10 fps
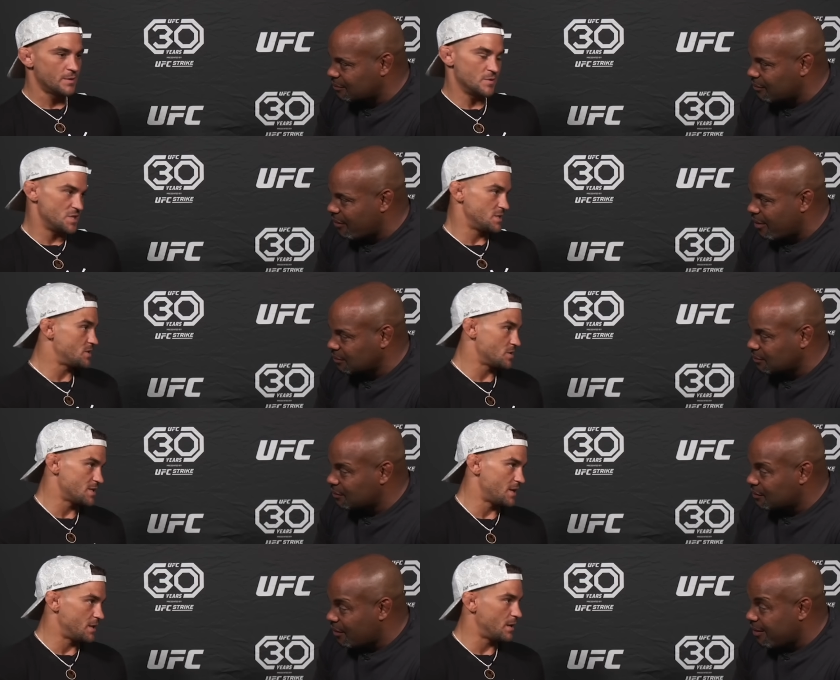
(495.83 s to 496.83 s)
Speaker 1: which is easier
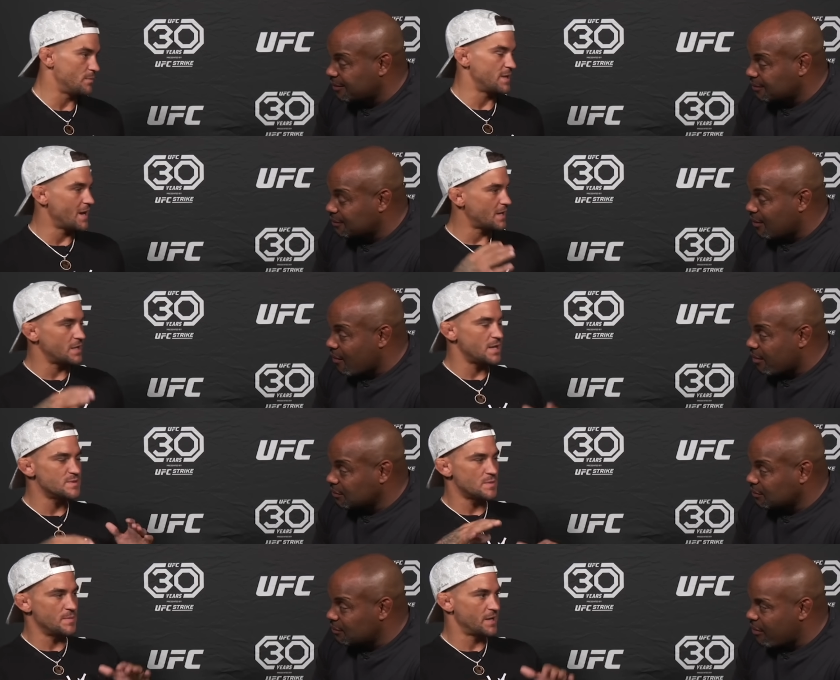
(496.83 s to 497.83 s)
said than done. But that kind of
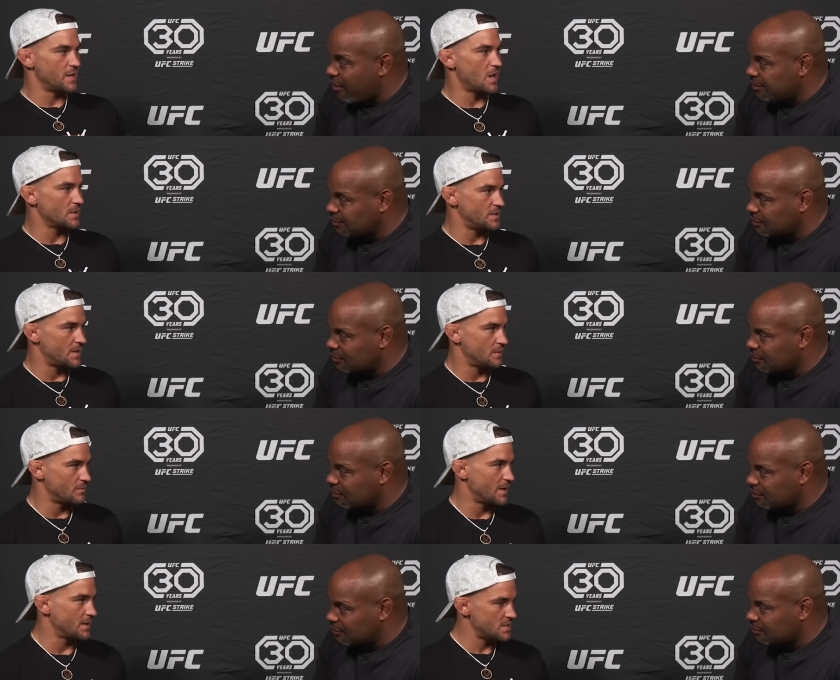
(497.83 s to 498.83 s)
keeps me mentally locked in.
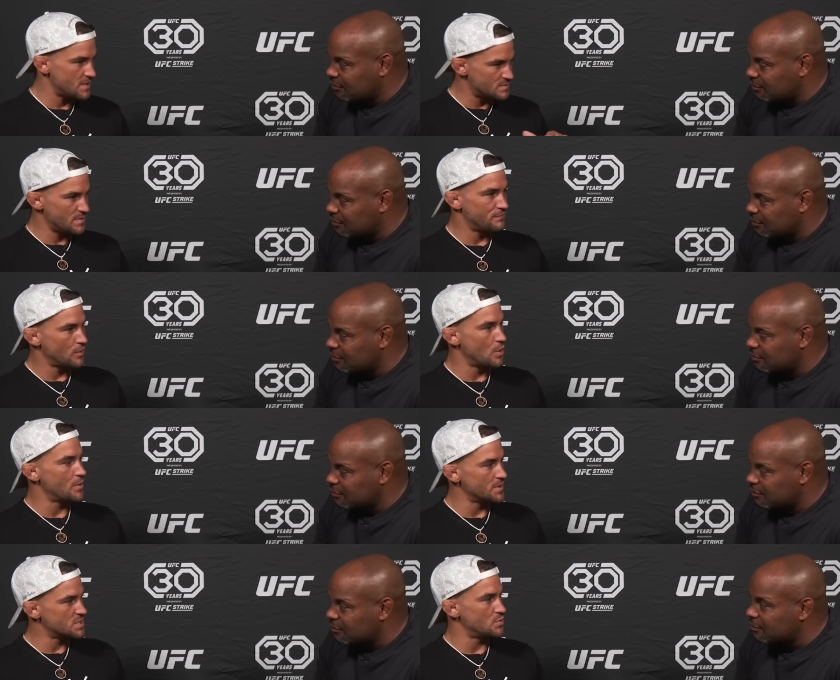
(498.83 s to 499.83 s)
Like, it keeps me
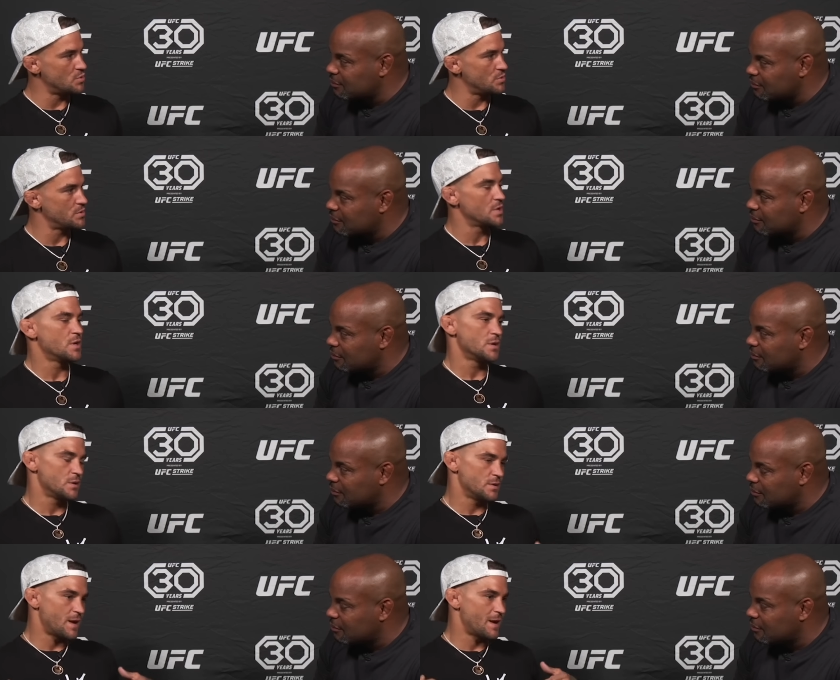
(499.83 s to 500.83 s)
flowing smooth
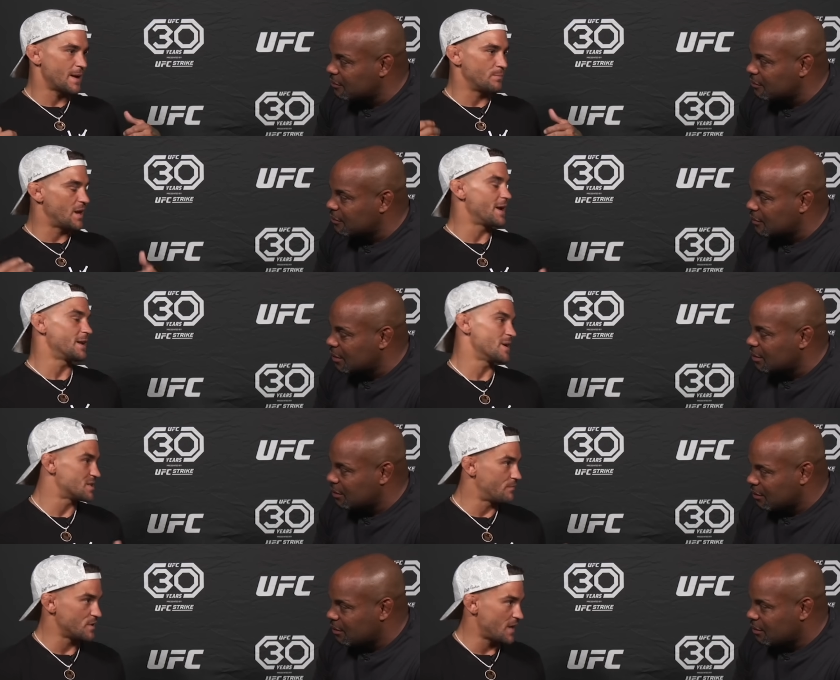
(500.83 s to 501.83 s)
not like blinding
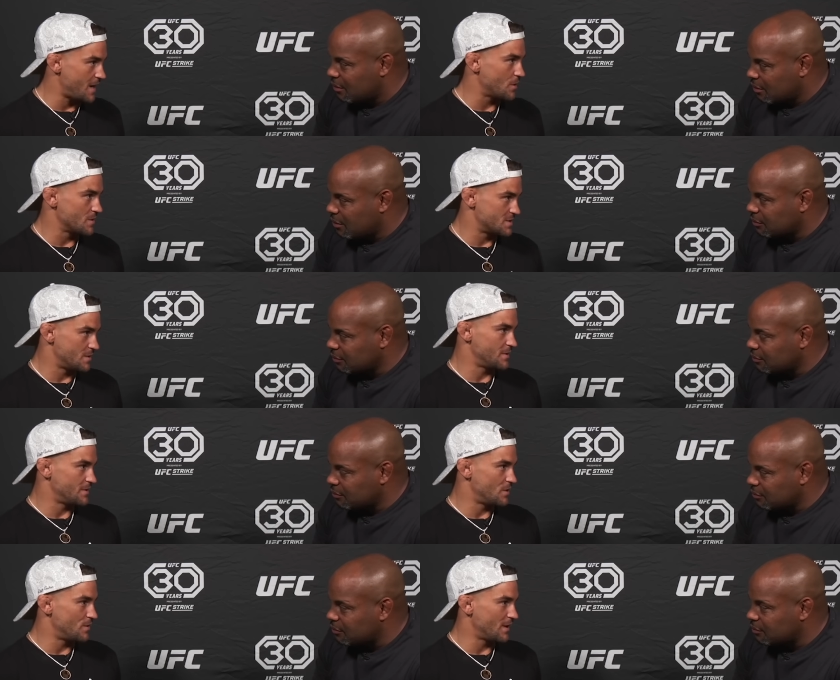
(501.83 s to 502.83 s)
myself with anger or
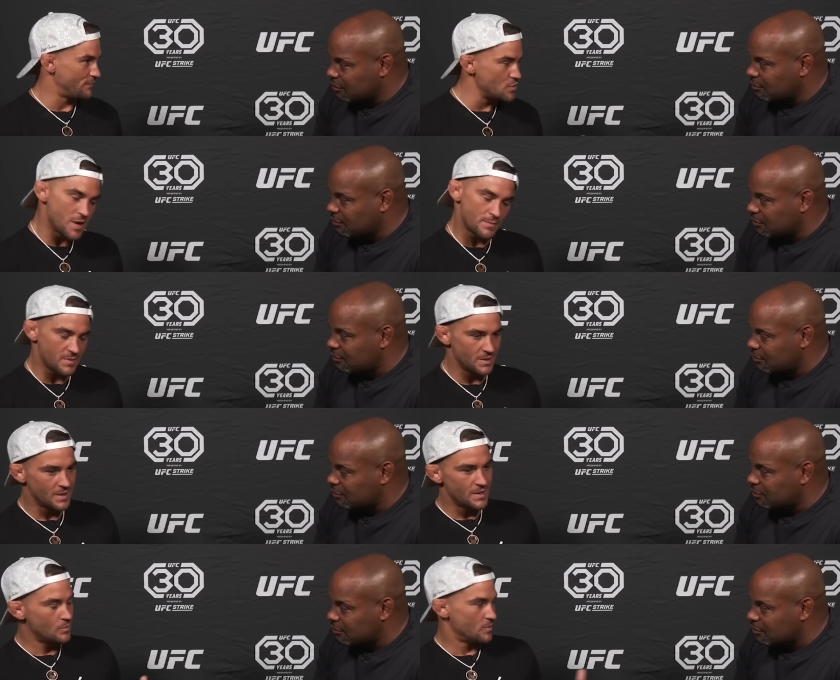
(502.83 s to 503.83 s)
something. You know, like if you hit me
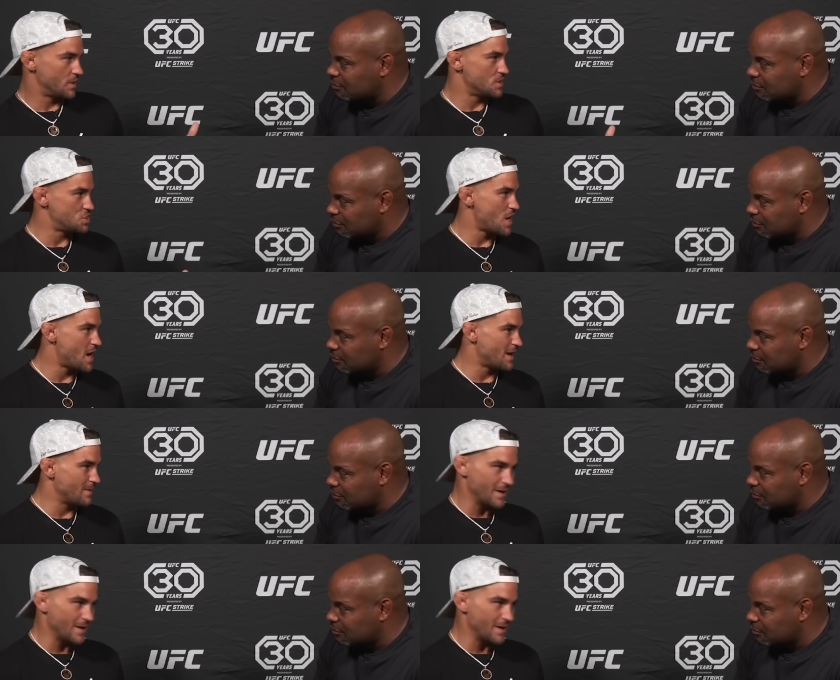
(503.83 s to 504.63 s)
with a good shot and I'm